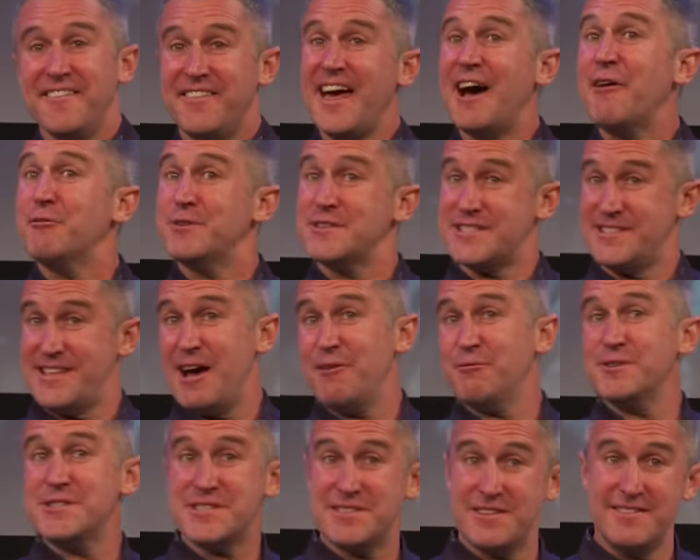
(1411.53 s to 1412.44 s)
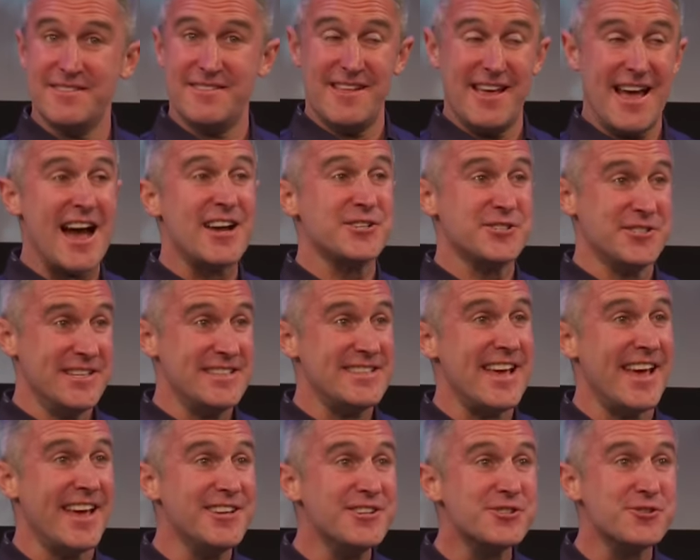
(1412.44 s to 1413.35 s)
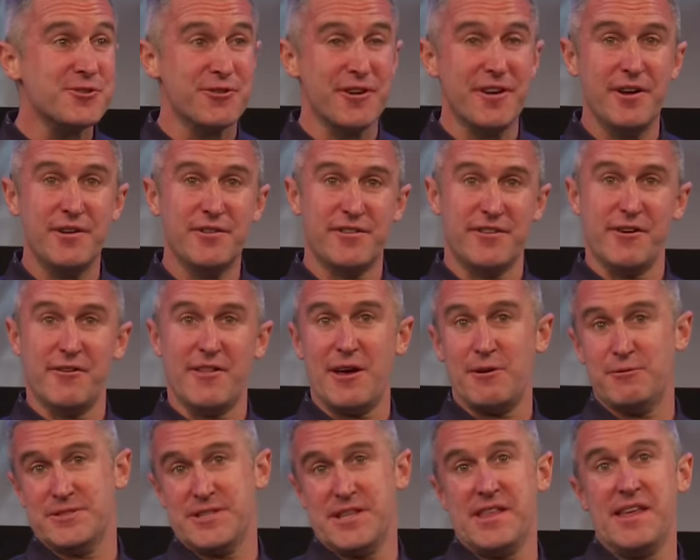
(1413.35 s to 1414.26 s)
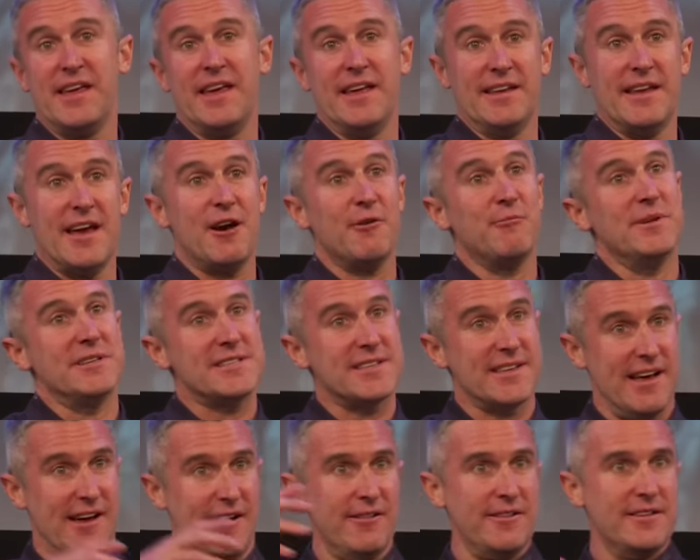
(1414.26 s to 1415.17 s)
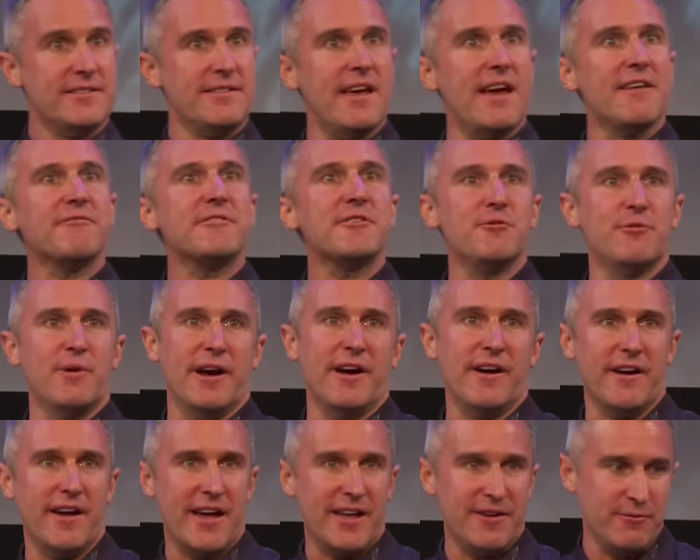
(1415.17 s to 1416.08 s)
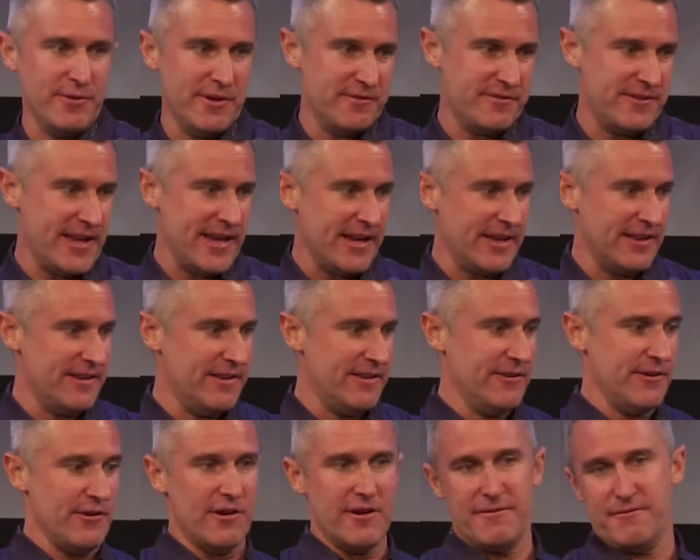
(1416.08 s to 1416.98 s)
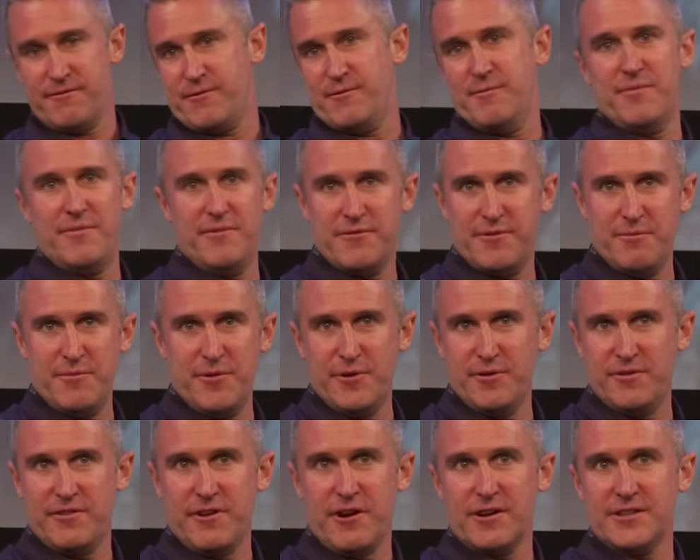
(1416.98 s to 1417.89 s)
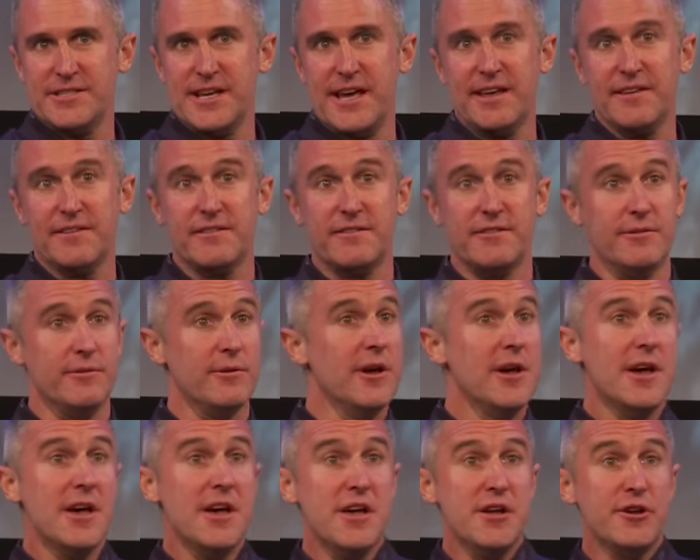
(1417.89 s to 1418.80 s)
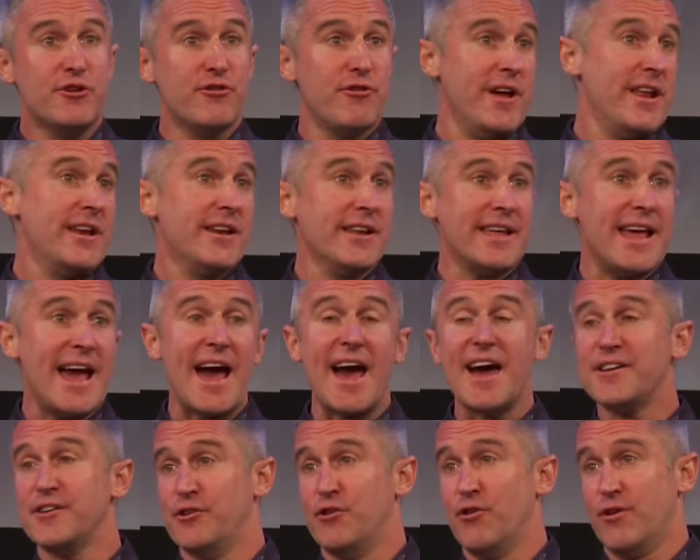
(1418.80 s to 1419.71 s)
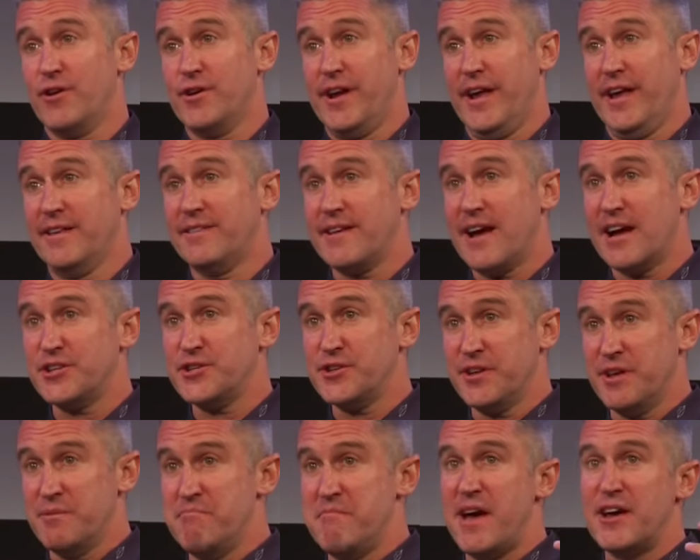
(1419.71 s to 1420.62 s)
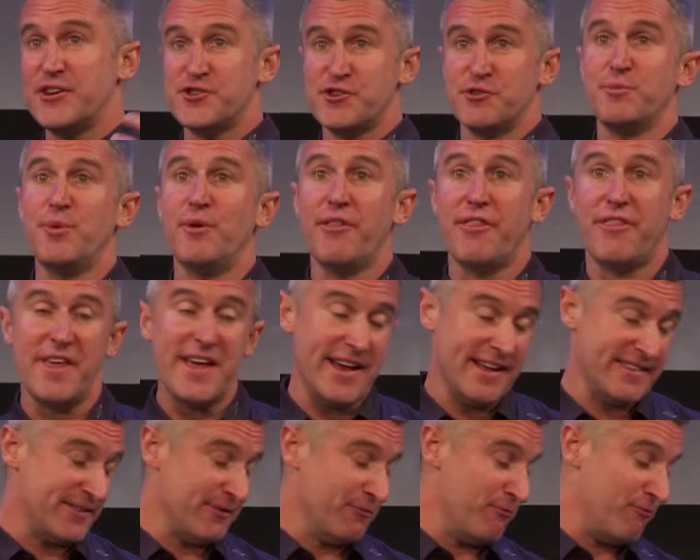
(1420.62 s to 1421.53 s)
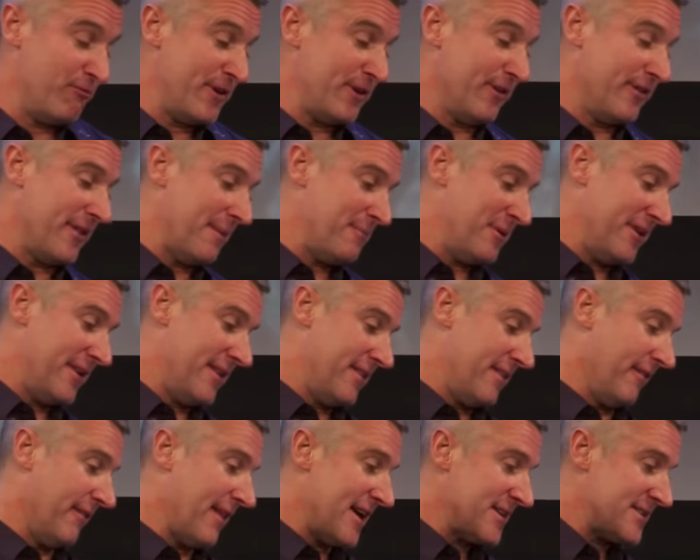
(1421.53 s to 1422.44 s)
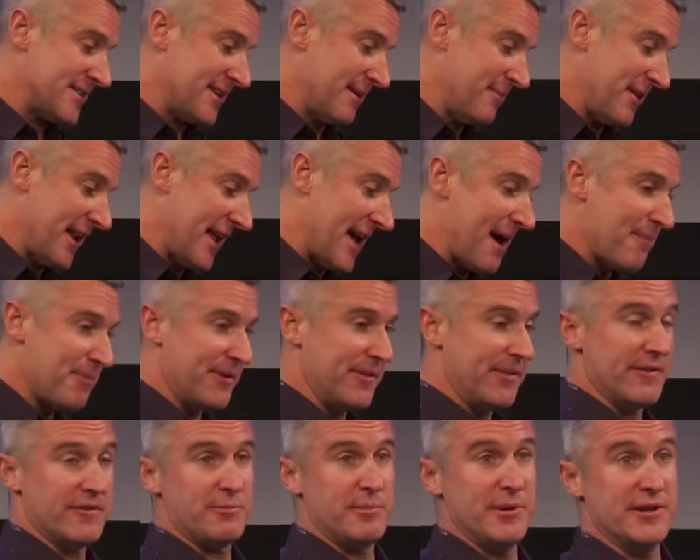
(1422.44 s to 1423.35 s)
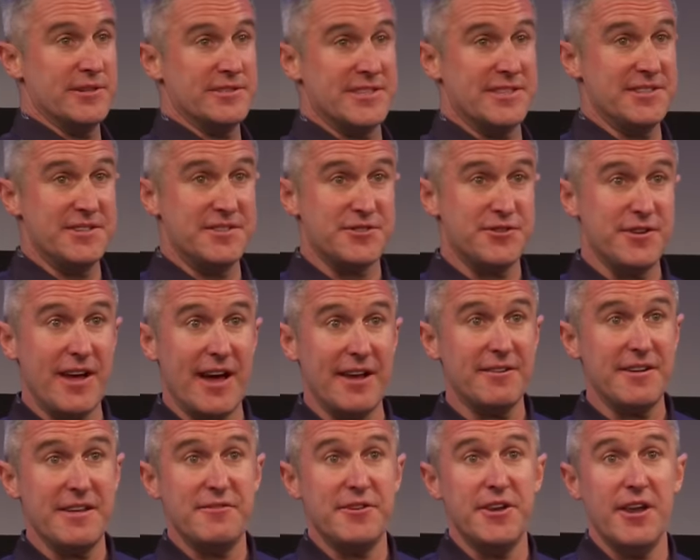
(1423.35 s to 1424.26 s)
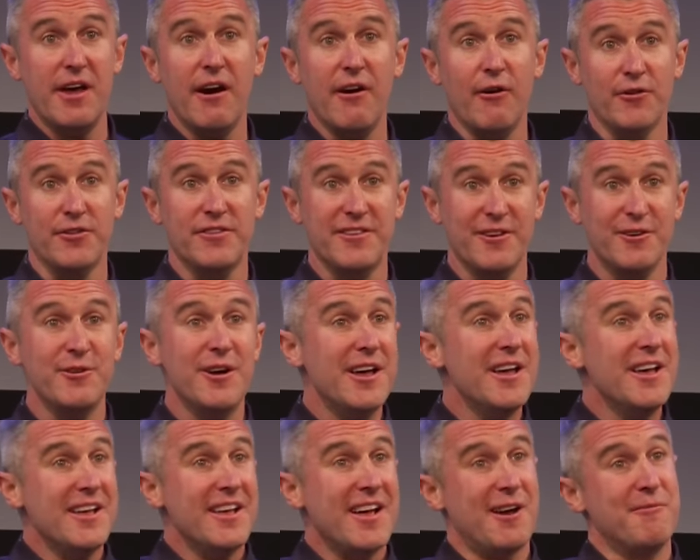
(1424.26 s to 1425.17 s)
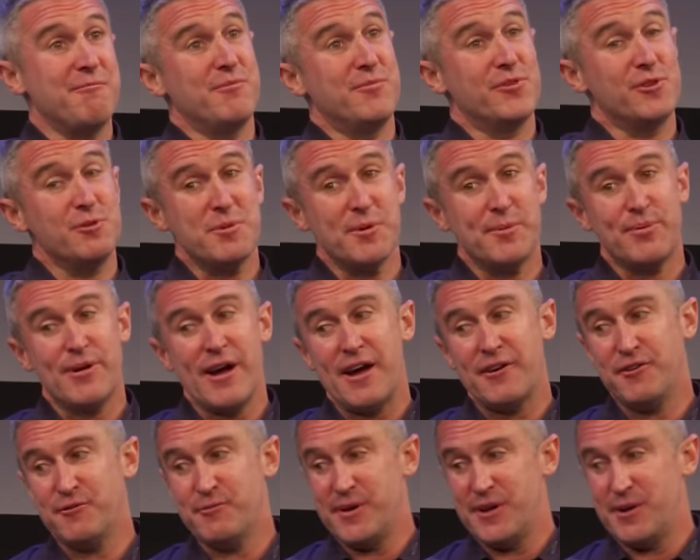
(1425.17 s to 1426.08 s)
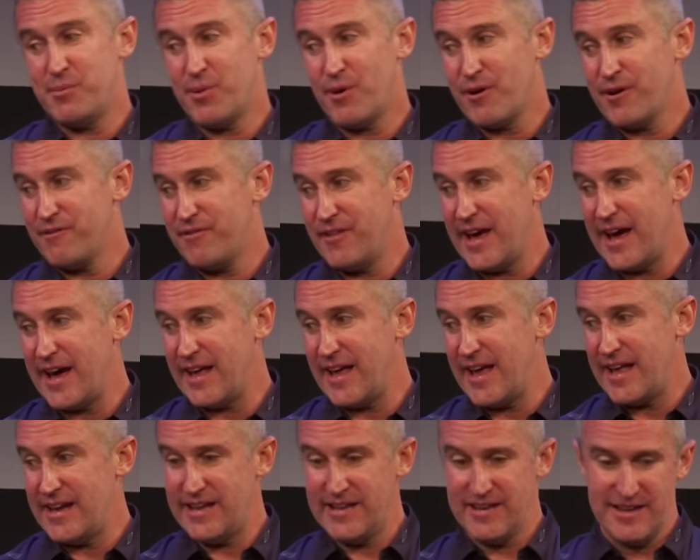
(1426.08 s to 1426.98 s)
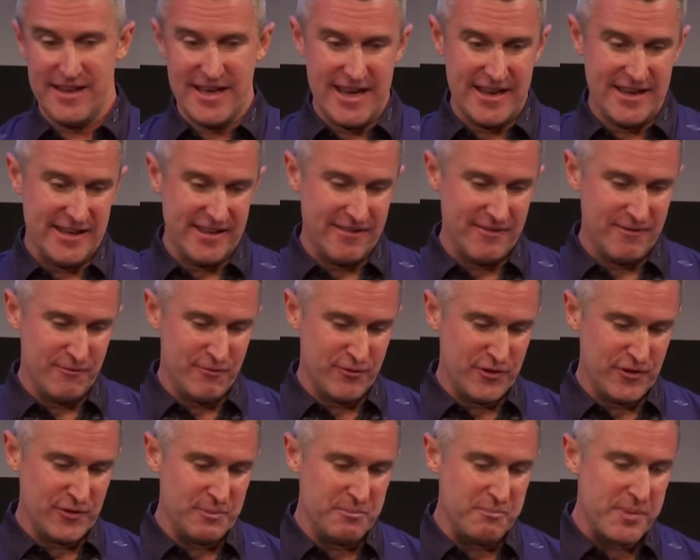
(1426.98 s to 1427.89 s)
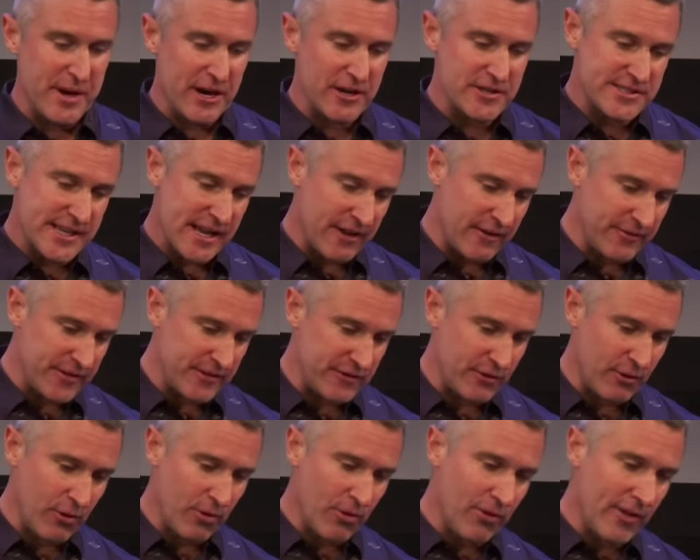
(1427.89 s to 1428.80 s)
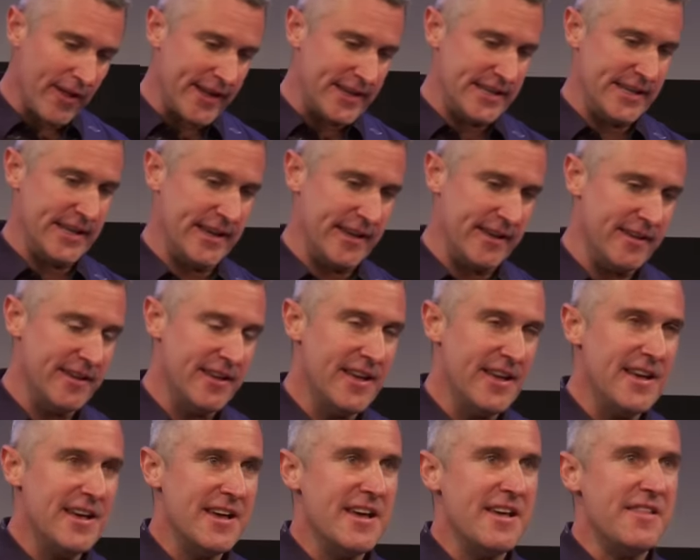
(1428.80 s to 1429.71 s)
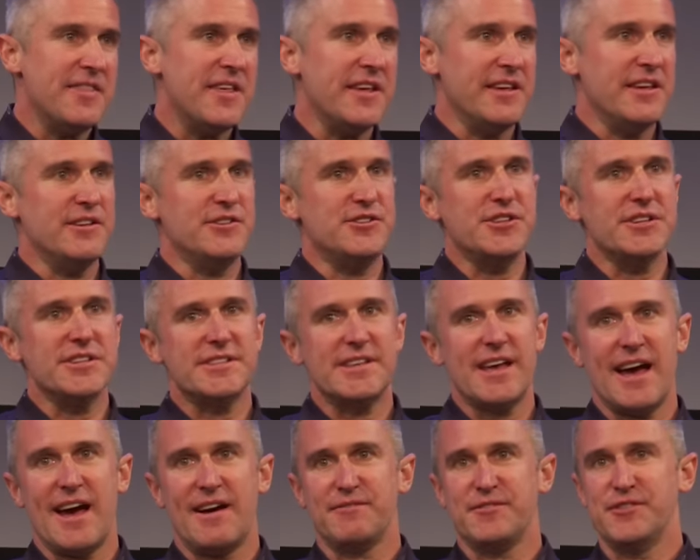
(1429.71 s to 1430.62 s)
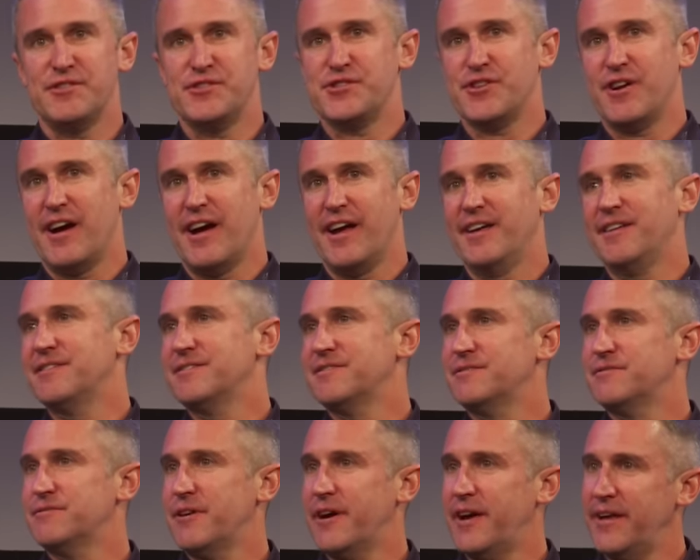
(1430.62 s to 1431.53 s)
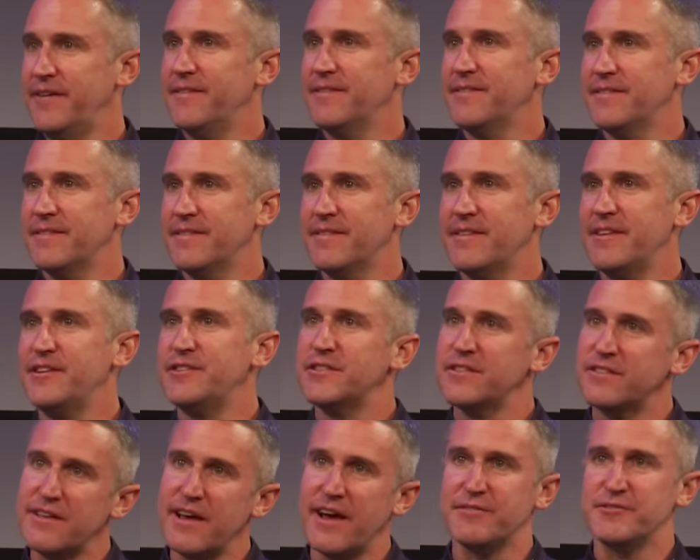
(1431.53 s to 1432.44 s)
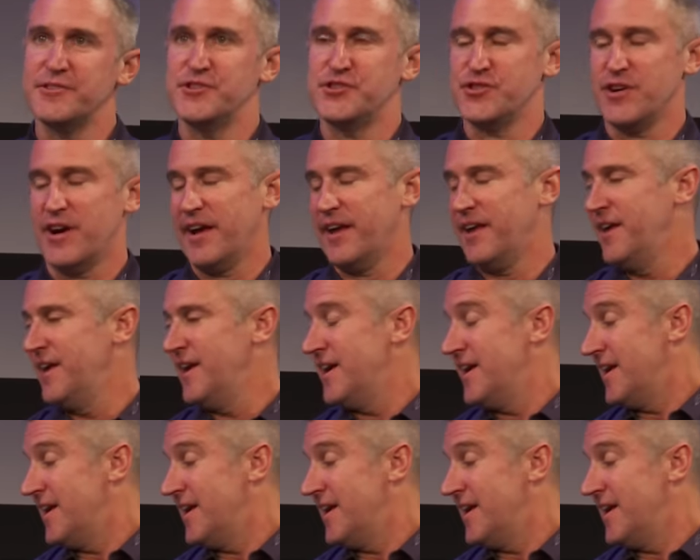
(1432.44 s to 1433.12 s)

That was, that was actually 10 short years ago, that was the thinking. Now mescal is everywhere, and we've taken, gone from, from those dark days to created a category. It's actually a measurable thing. It's a real, I mean, the last time that happened in the spirits industry, I don't even know. So I'm super proud to have been a part of that, and it, and it just bears out this whole idea that you just have to try, right? You just have to try.